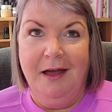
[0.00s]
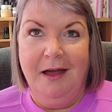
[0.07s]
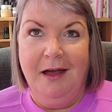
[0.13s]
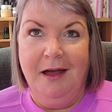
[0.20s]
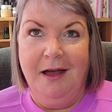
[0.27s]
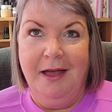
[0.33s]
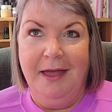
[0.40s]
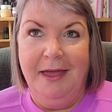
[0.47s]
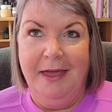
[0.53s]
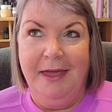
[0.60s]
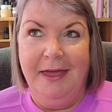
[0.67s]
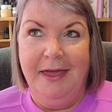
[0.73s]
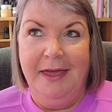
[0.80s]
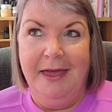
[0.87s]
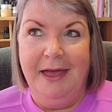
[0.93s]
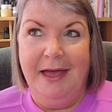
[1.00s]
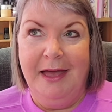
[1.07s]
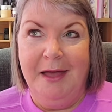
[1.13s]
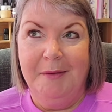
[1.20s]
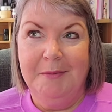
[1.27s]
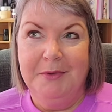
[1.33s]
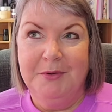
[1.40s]
I
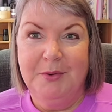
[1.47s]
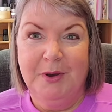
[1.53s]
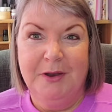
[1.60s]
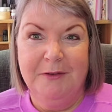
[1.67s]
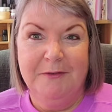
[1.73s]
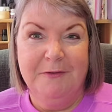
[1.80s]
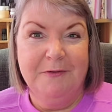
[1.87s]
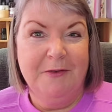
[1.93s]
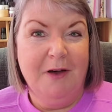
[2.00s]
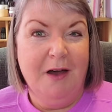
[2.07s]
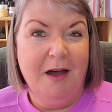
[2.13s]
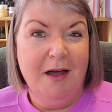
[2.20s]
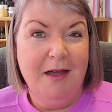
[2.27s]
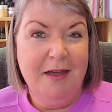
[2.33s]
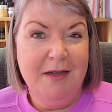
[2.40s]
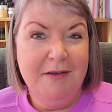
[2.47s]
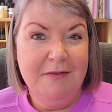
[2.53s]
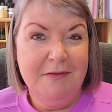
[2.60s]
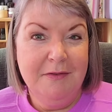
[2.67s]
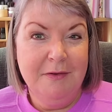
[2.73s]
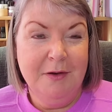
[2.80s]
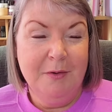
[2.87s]
am 25
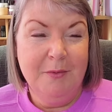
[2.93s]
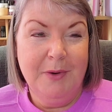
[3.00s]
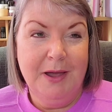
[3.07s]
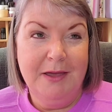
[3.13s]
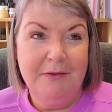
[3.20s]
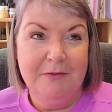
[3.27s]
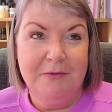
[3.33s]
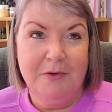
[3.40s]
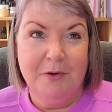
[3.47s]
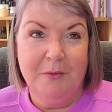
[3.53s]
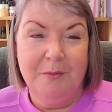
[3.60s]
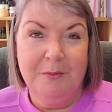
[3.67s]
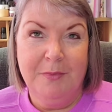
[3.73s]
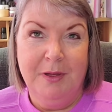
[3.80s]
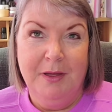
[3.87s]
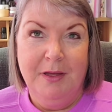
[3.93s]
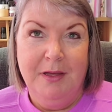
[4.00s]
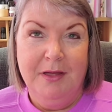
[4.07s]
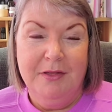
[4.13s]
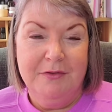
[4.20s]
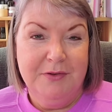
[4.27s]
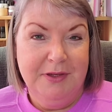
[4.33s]
away from
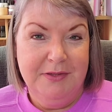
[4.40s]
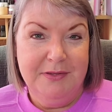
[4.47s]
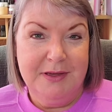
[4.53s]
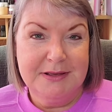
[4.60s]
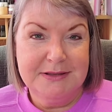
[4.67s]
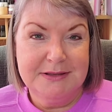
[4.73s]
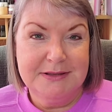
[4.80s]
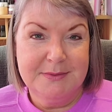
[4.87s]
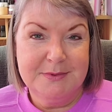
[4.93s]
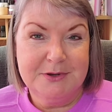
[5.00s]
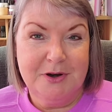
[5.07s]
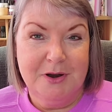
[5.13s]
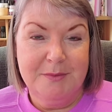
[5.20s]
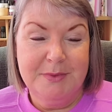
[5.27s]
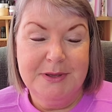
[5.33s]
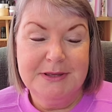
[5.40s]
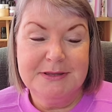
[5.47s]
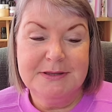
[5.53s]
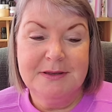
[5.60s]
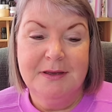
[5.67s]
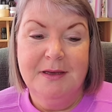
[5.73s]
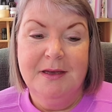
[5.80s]
3,000
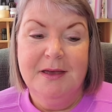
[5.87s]
subscribers.